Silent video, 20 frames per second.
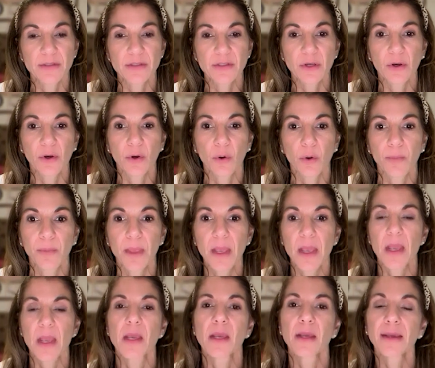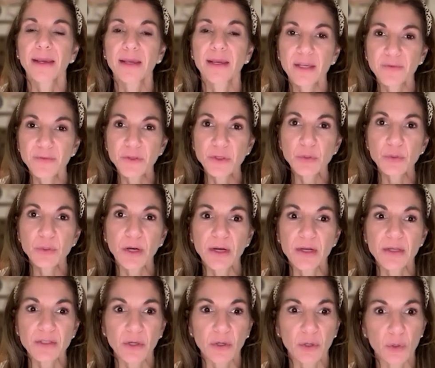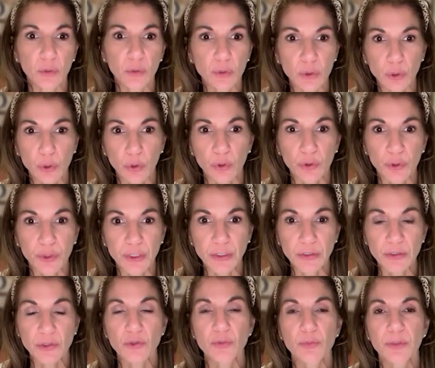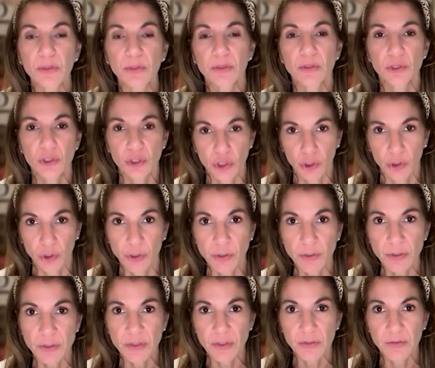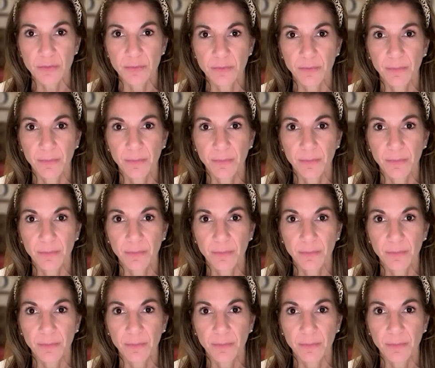So if you guys are learning to bill insurance,